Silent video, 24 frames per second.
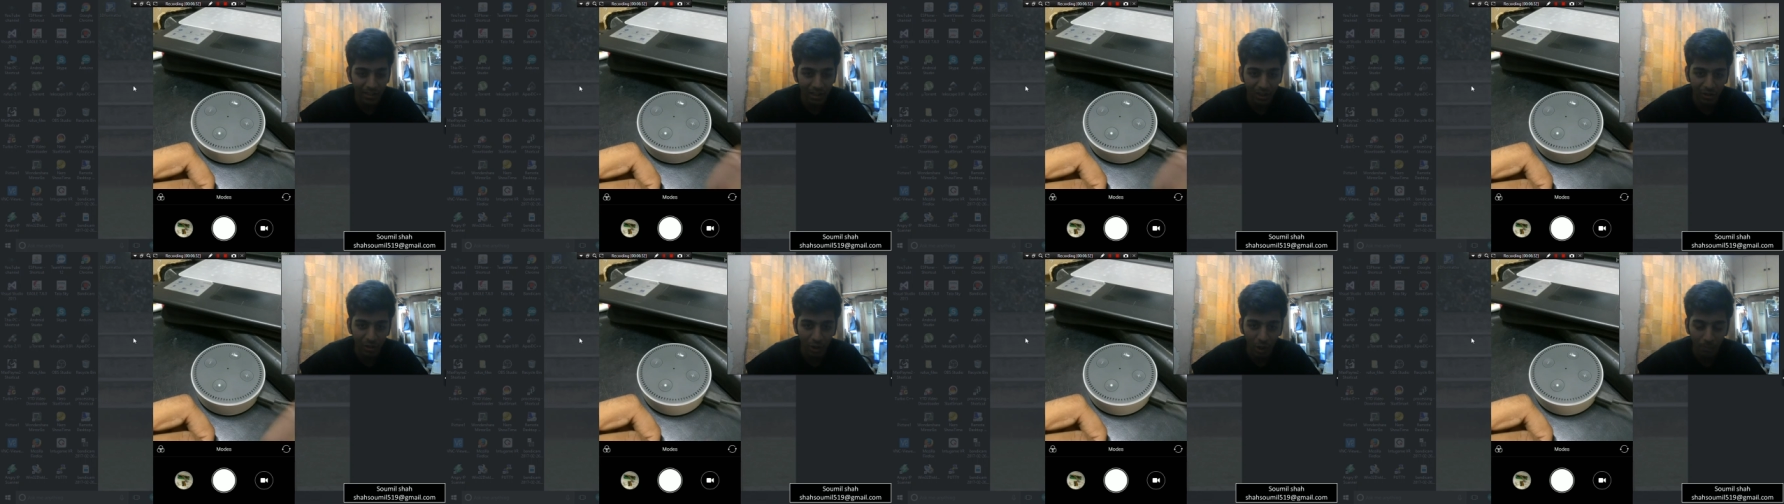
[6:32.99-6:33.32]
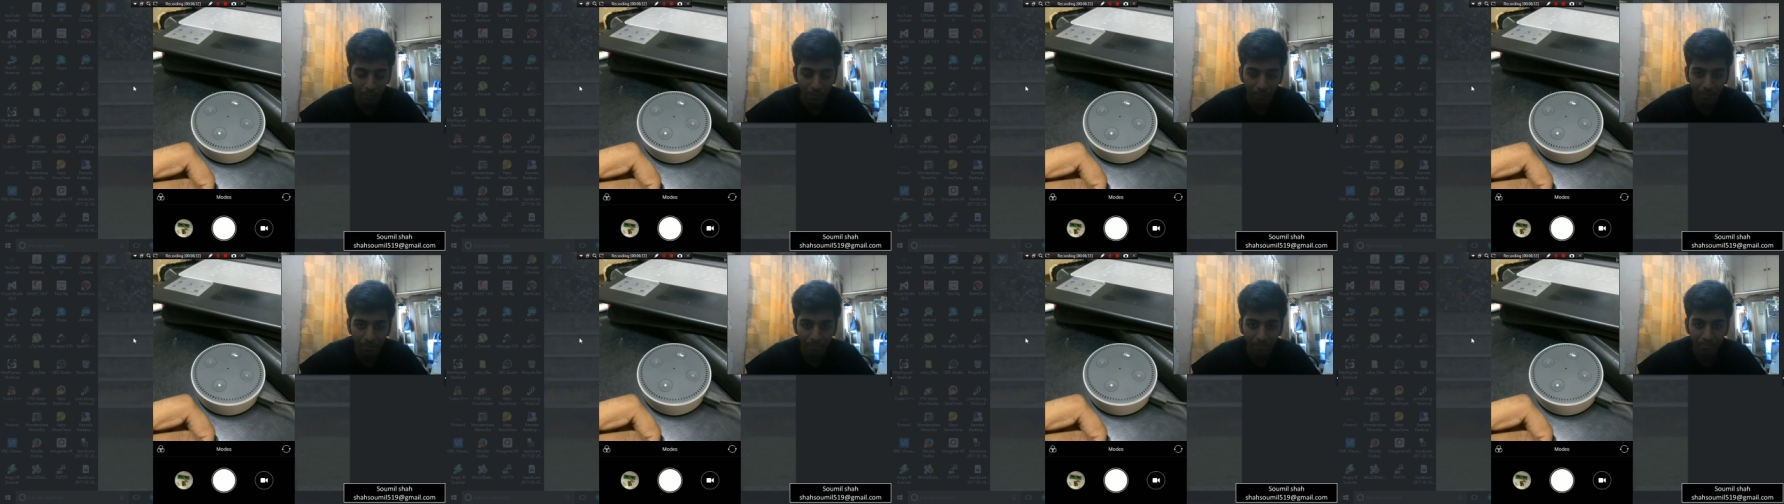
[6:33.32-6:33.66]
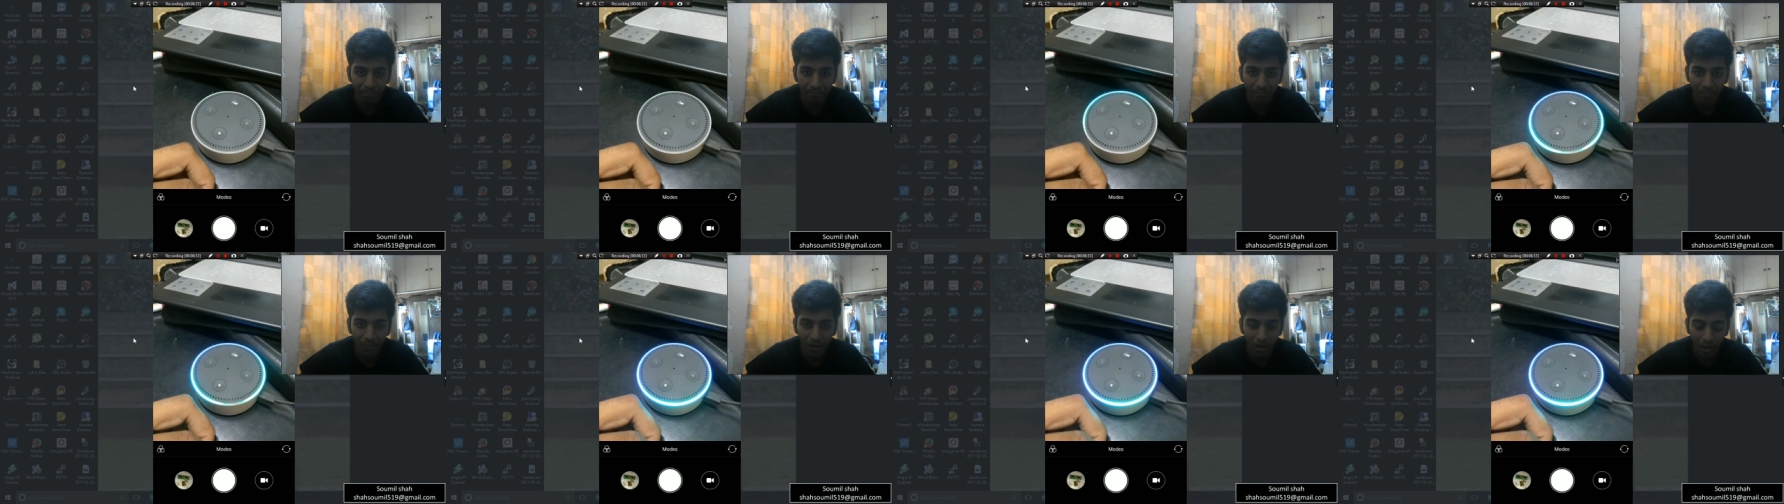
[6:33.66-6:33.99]

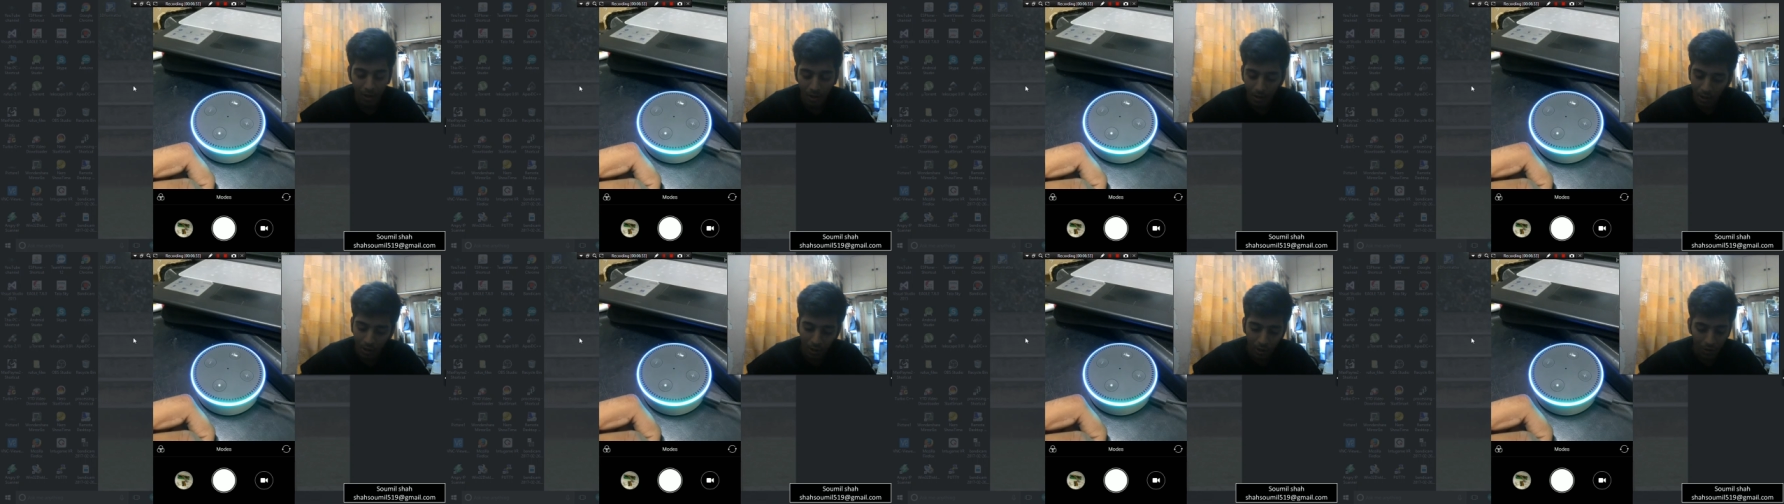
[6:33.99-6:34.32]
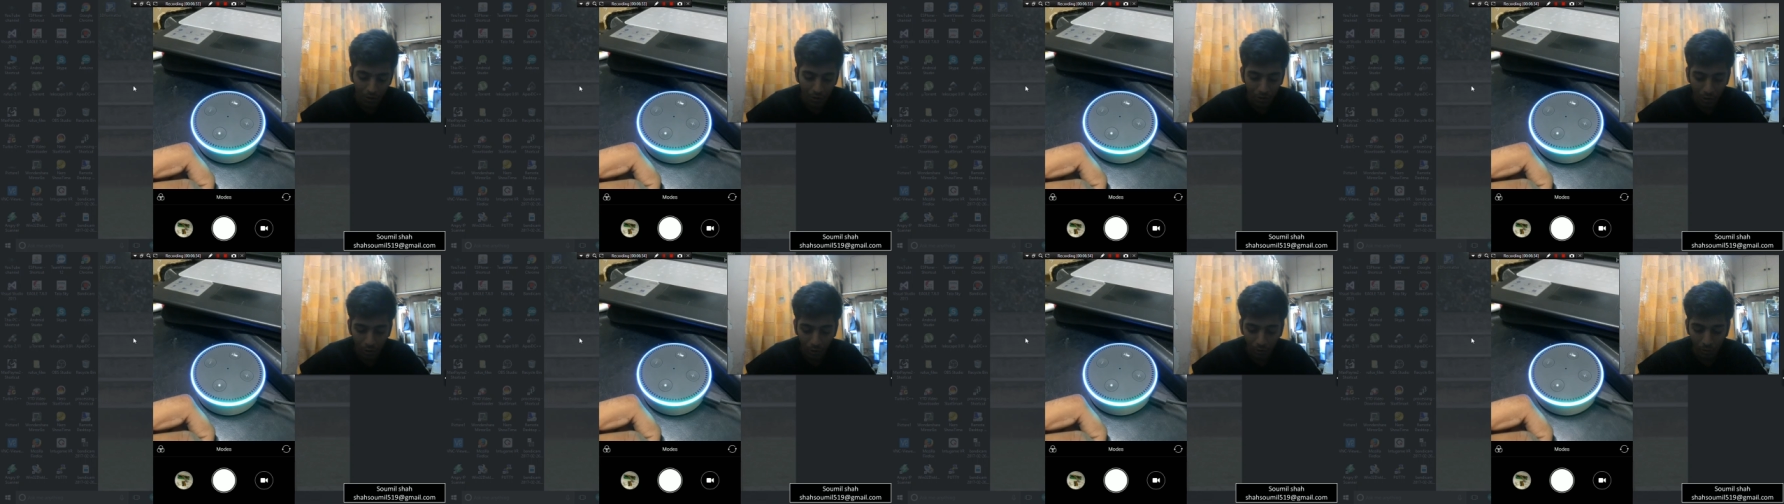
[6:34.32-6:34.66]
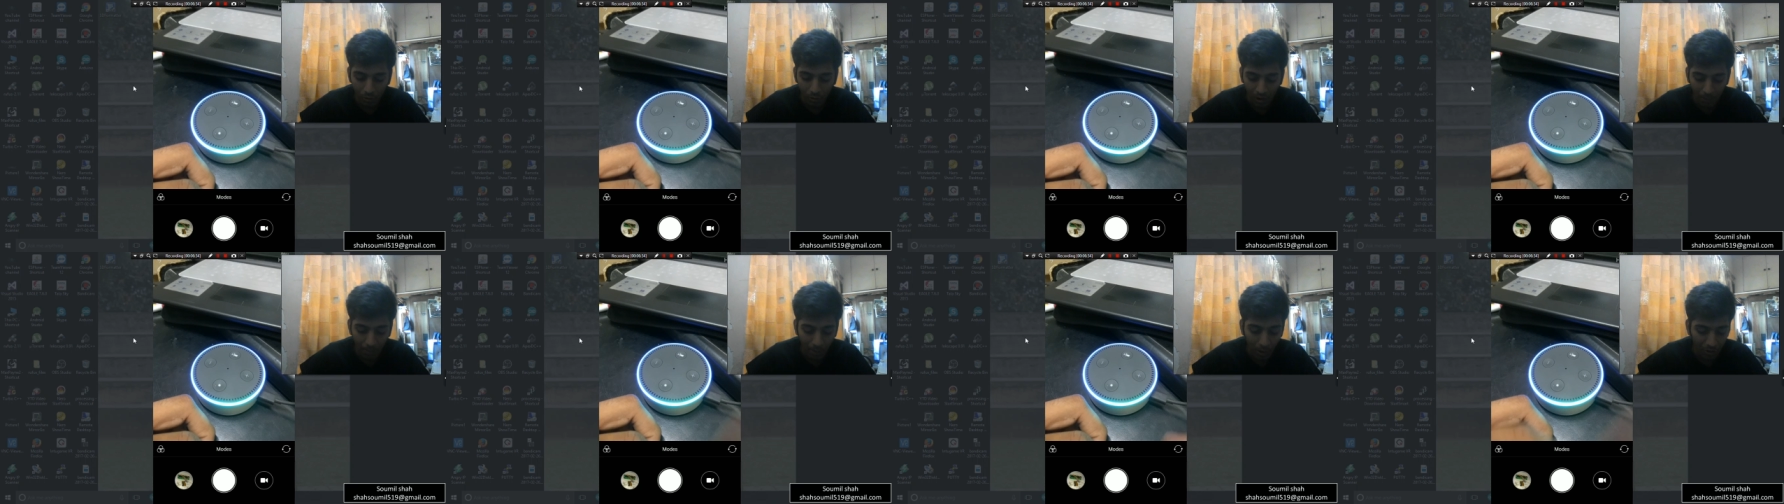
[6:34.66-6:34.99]
stop. So,
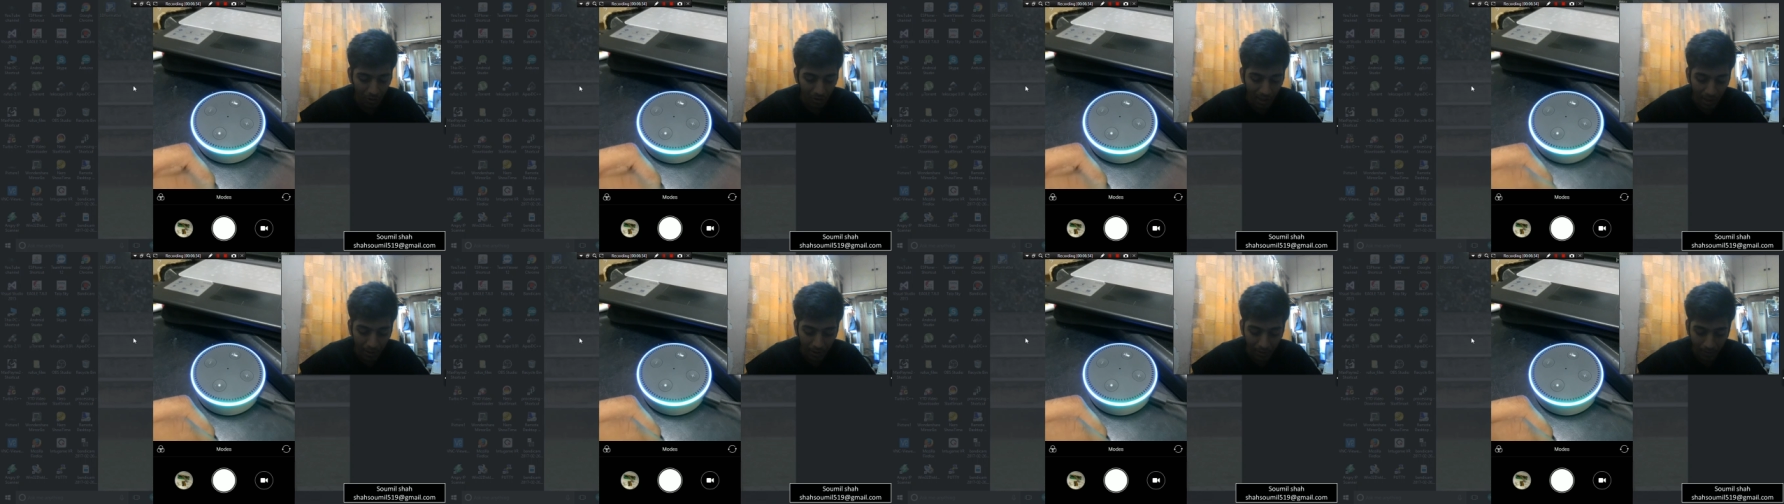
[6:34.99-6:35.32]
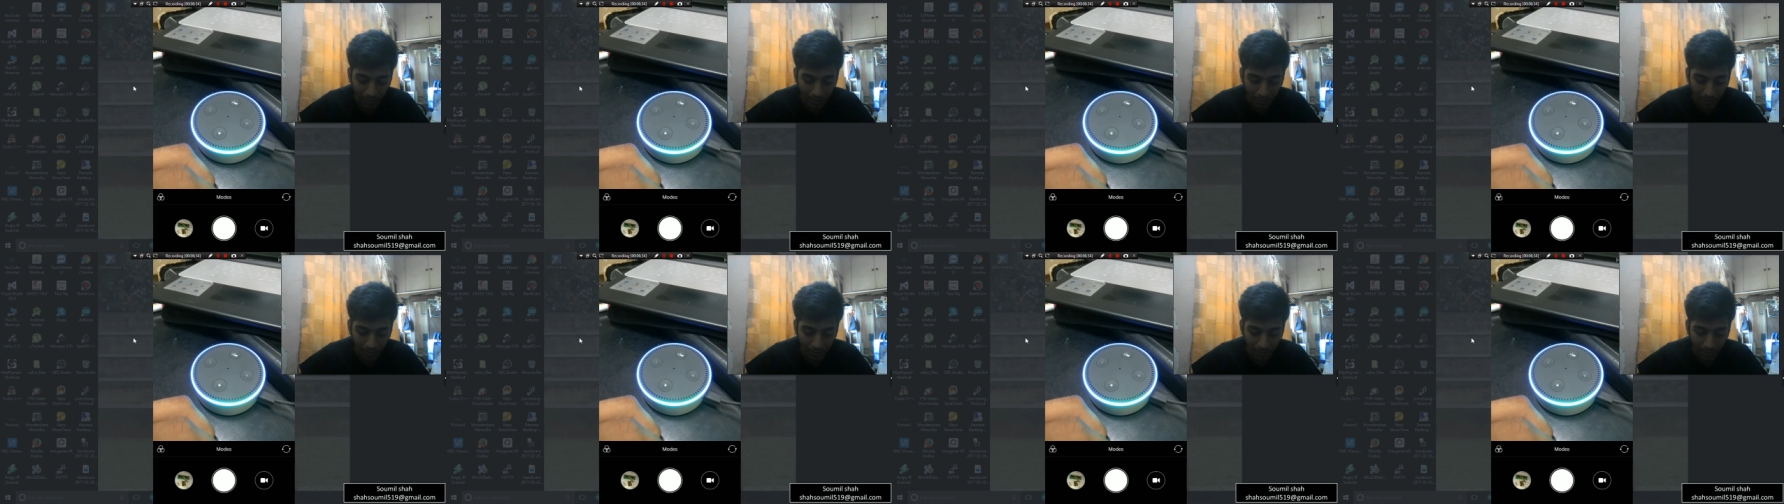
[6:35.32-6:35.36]
about that.